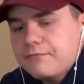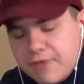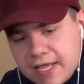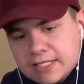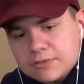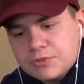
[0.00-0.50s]

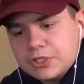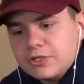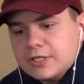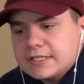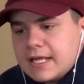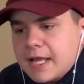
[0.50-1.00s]
Vegas was a
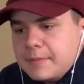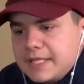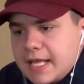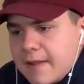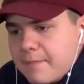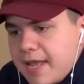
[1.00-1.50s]
good time, but
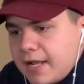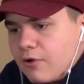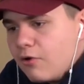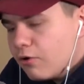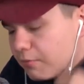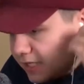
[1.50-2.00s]
yeah, I'm back
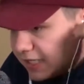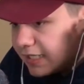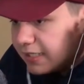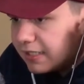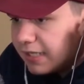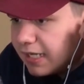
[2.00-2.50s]
home
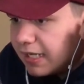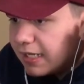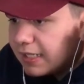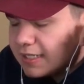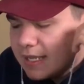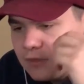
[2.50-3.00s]
in
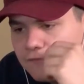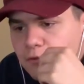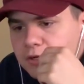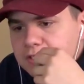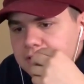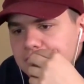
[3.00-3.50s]

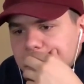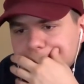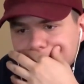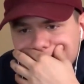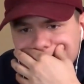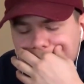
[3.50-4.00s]
California
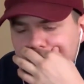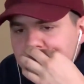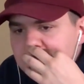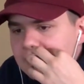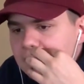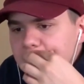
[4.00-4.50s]

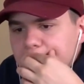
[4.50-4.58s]
and